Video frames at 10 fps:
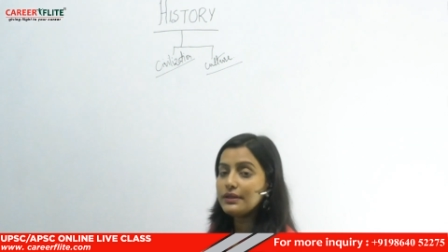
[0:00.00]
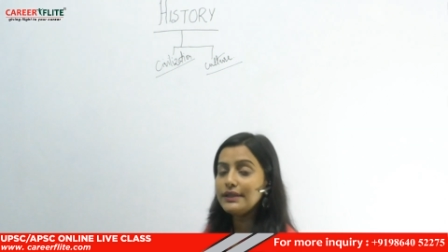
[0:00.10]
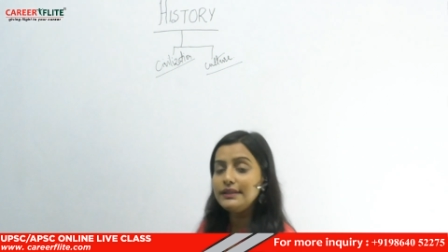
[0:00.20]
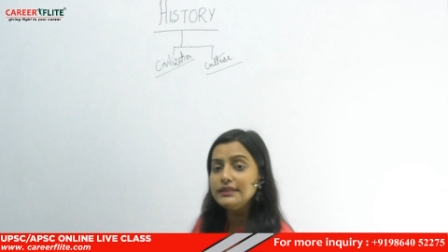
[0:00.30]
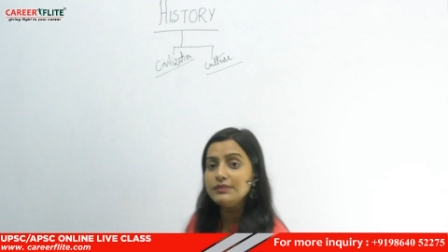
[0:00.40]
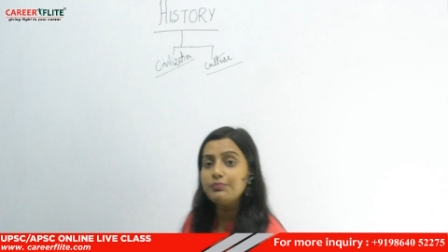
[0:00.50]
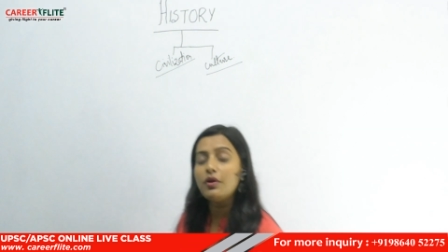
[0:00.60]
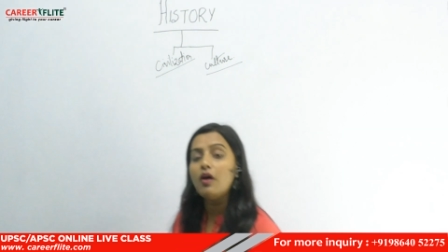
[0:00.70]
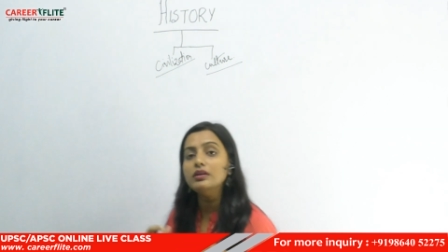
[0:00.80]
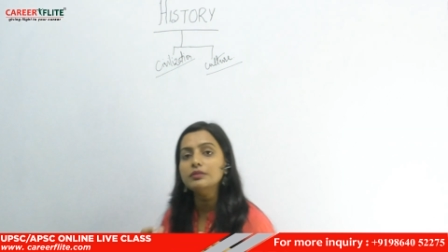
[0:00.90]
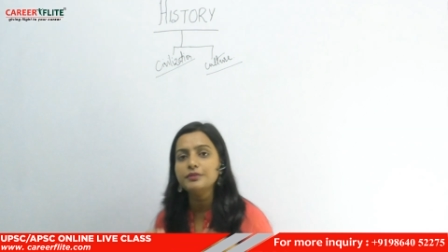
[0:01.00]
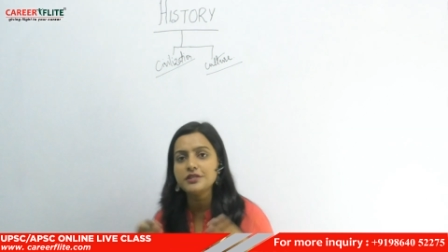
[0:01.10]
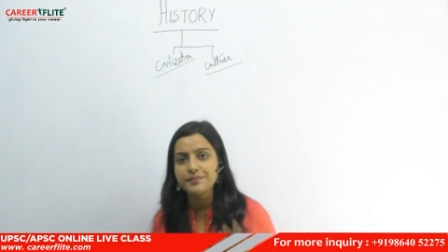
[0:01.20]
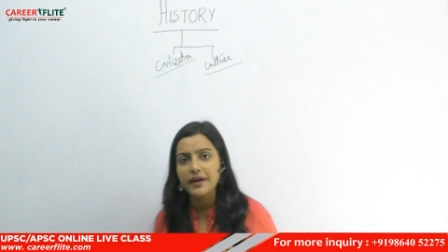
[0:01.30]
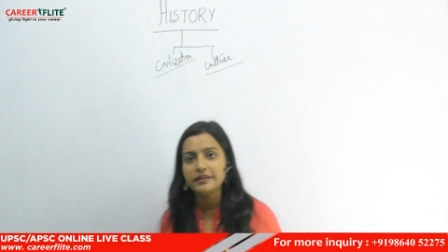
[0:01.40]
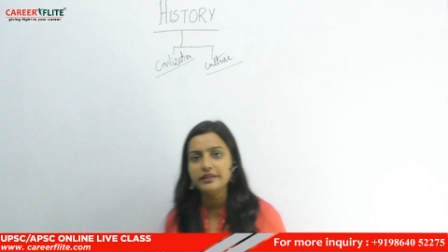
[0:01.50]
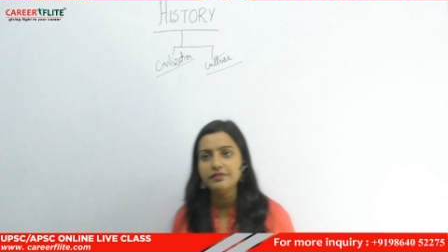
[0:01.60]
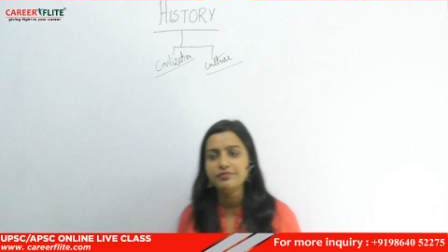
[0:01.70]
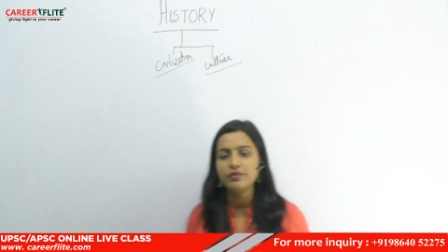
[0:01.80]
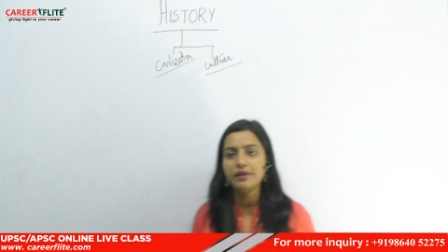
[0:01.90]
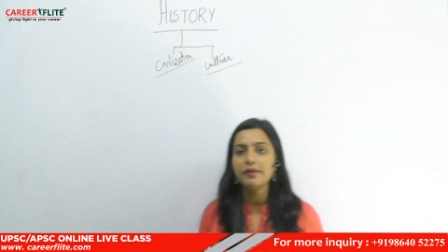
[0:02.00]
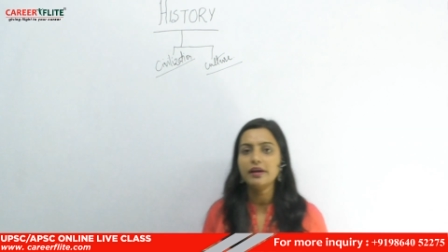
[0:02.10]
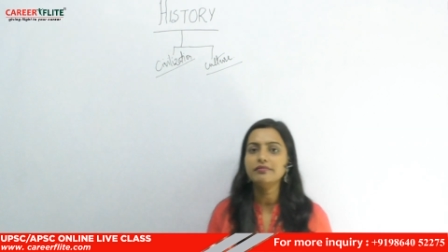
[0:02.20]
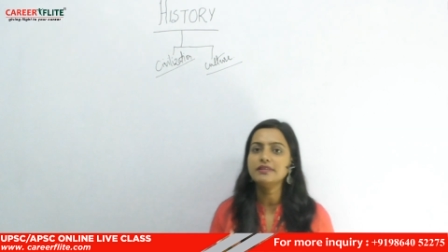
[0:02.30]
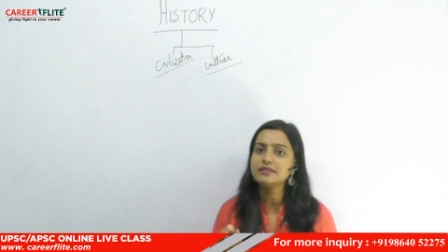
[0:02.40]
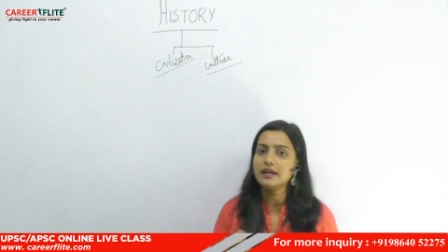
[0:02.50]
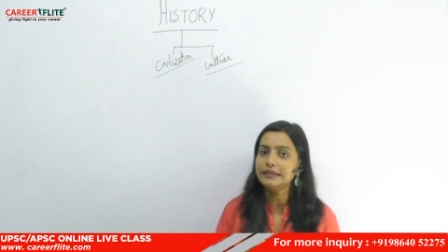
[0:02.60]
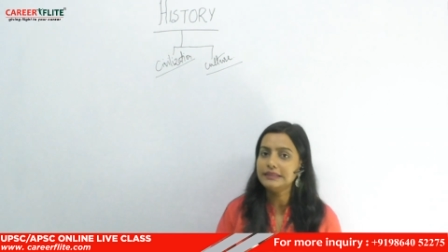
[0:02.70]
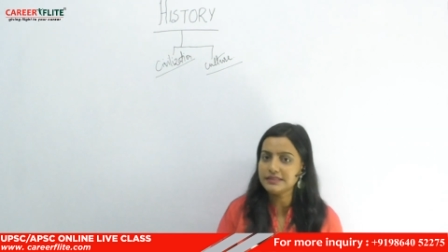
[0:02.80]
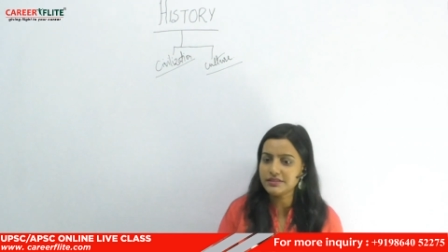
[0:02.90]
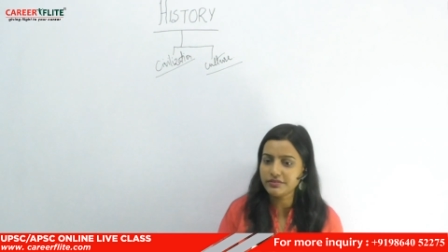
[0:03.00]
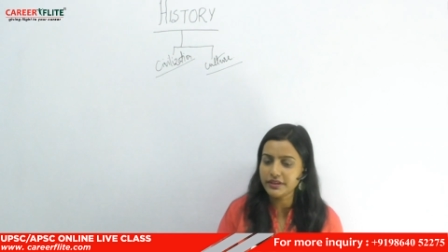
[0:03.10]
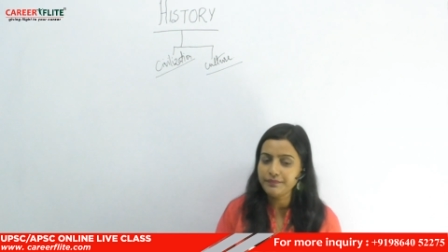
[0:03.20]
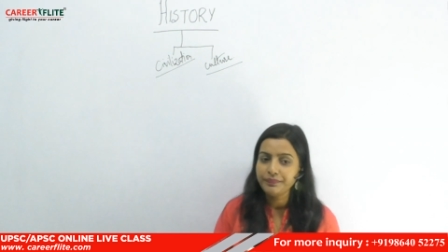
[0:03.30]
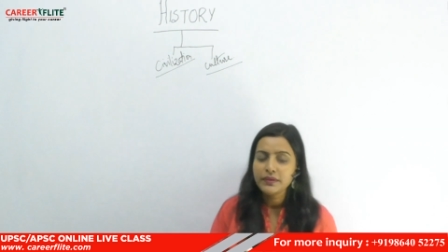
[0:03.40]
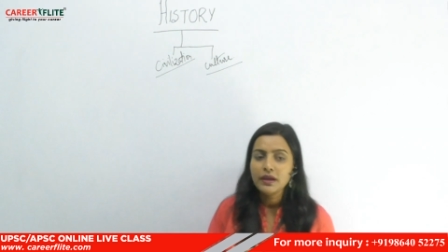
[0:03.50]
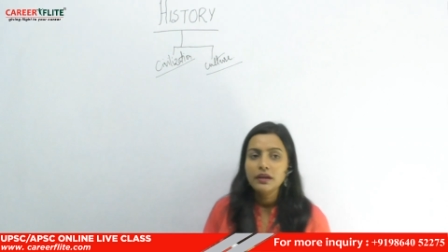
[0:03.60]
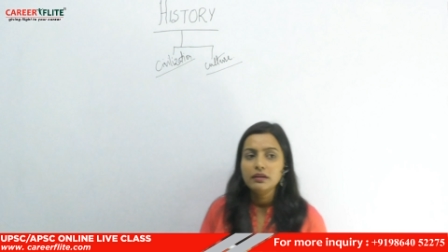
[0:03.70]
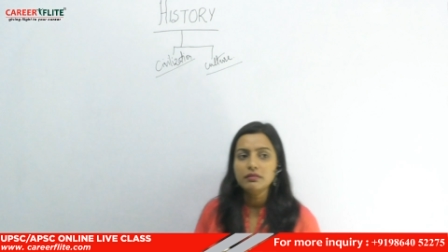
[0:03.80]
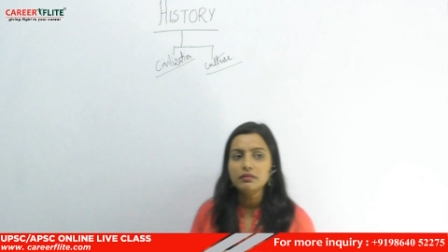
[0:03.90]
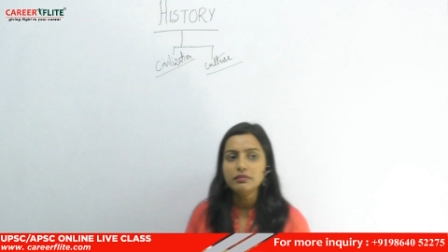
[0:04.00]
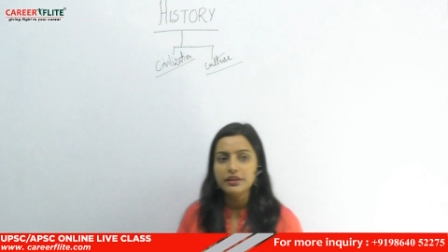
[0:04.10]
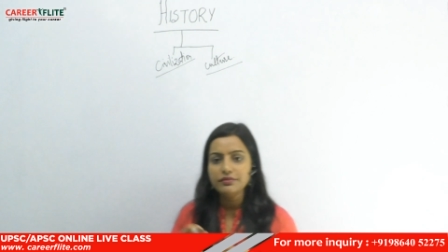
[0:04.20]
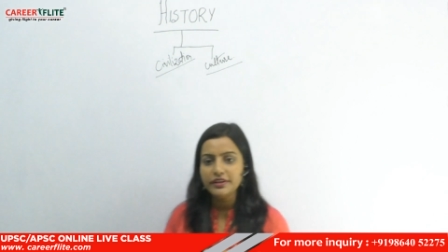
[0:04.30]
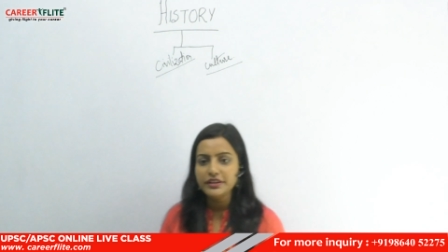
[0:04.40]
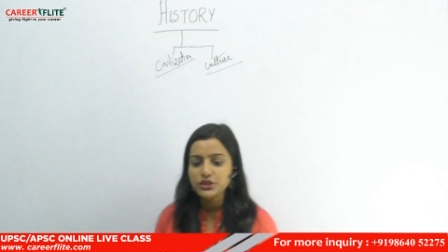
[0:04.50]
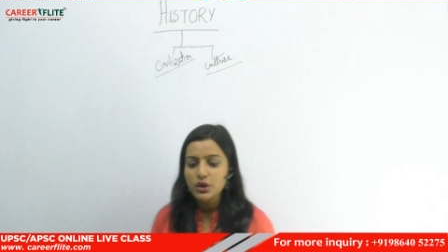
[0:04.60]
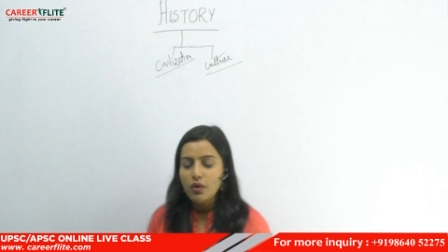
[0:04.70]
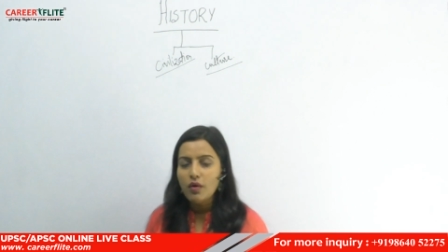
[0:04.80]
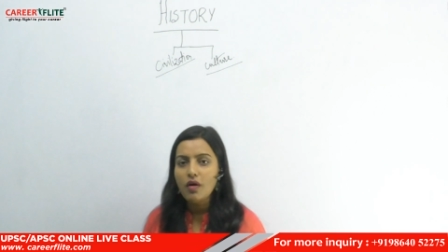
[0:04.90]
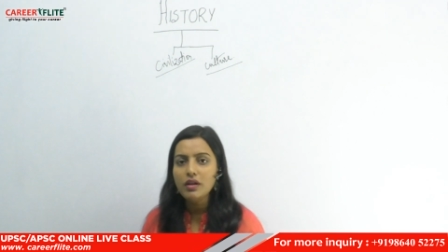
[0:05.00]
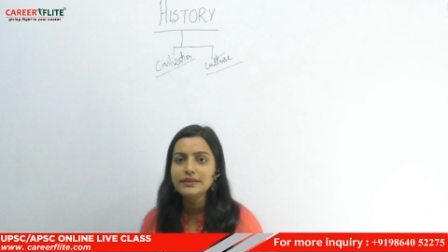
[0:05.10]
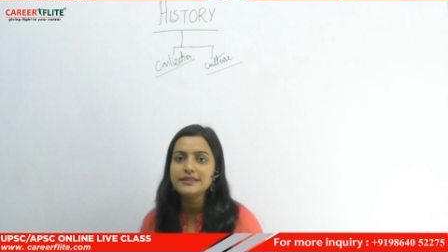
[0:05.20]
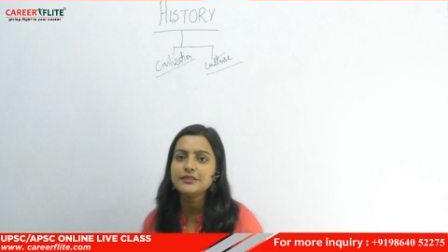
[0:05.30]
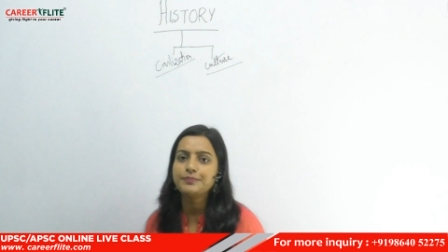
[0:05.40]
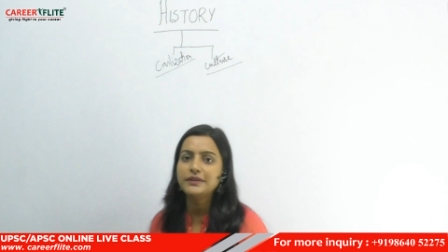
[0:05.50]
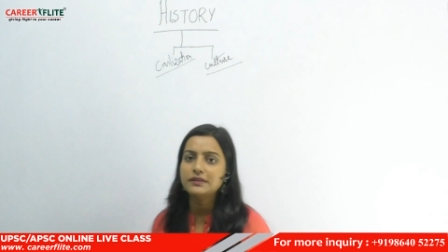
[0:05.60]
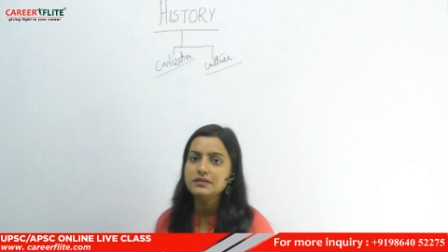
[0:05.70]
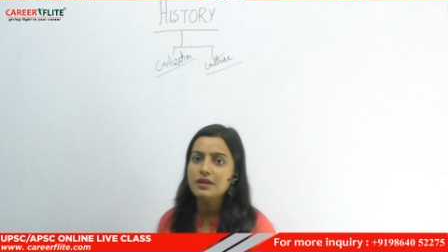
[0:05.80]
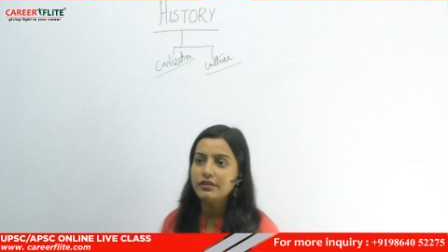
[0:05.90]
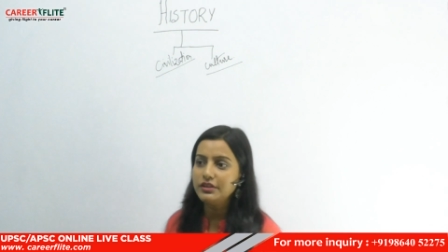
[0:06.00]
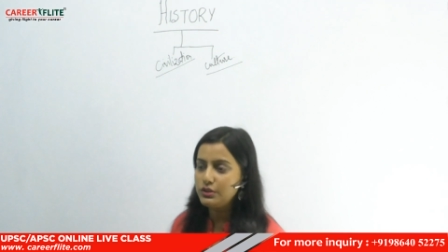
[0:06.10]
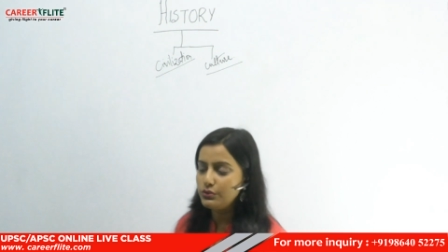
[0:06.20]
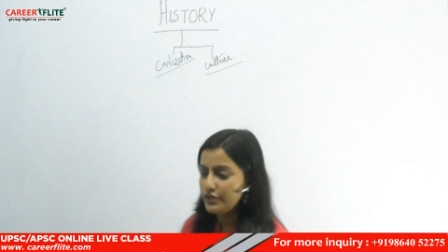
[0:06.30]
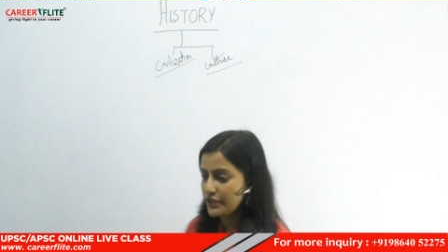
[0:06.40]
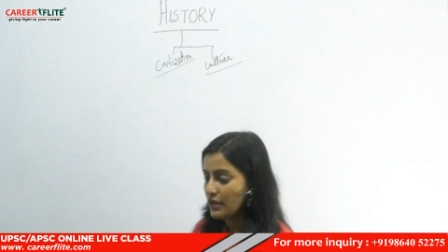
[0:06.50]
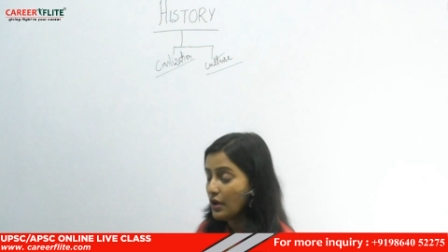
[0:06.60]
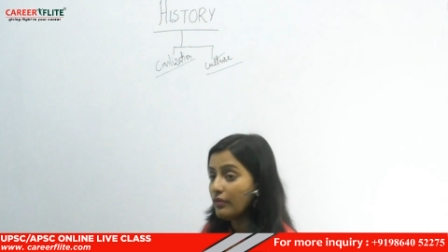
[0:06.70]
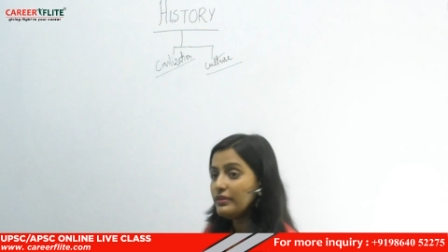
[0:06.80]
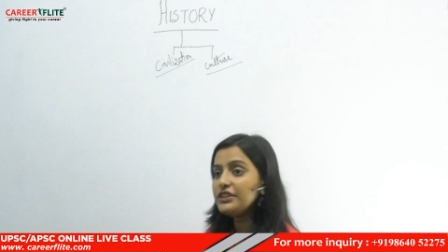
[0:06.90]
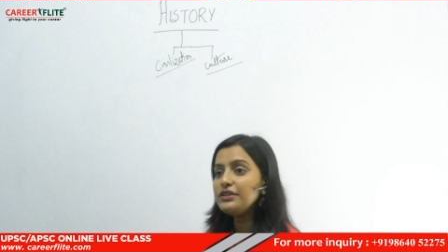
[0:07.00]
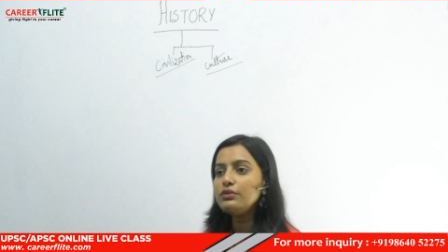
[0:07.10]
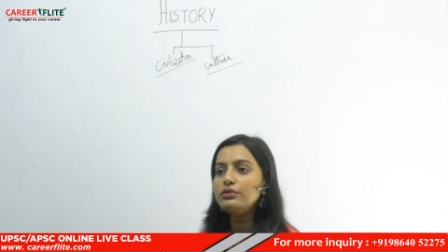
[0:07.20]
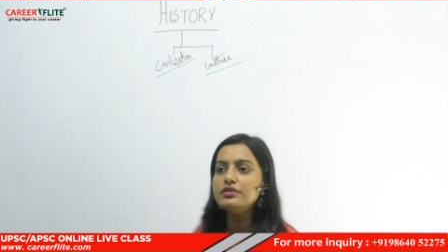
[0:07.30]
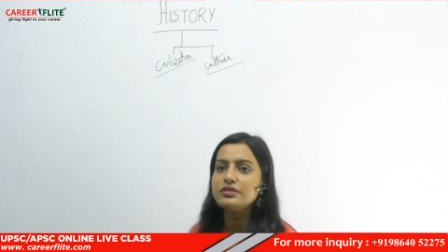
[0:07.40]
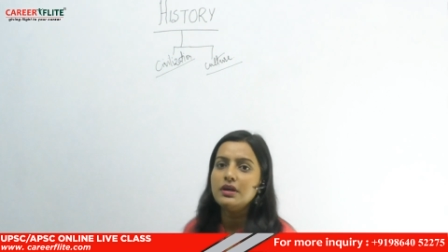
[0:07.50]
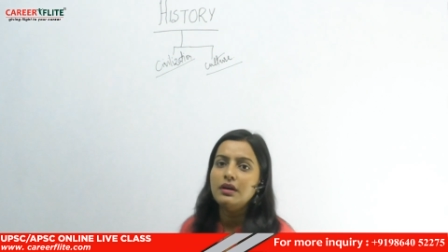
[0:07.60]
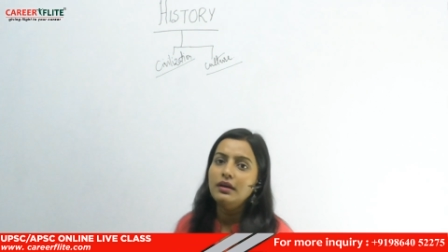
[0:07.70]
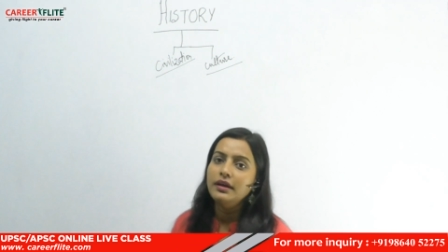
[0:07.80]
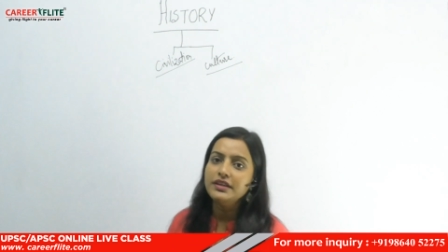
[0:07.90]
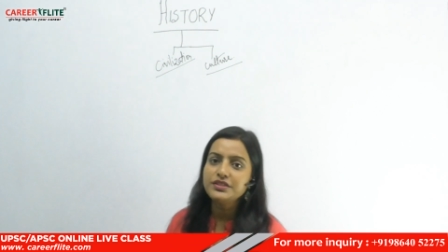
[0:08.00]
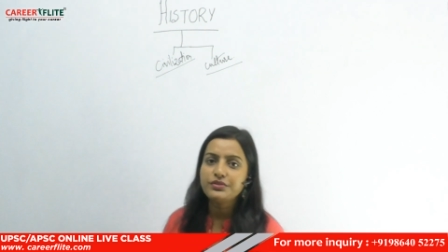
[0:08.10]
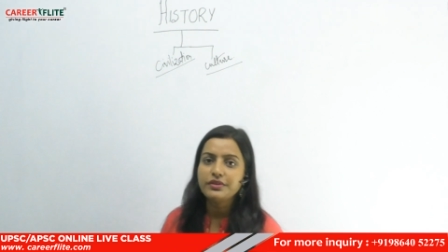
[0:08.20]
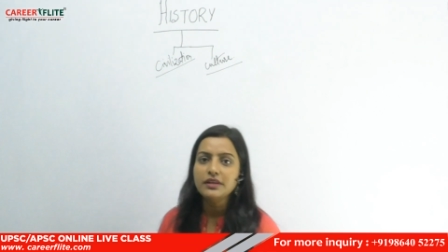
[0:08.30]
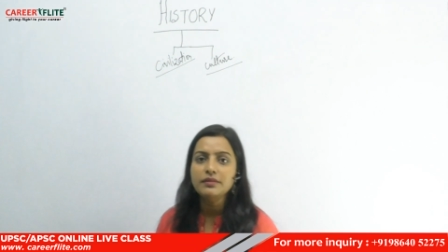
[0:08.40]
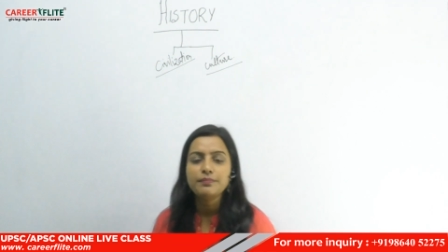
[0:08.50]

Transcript: it is a broader perspective whereby we study history, in which all these spheres are included, which includes history,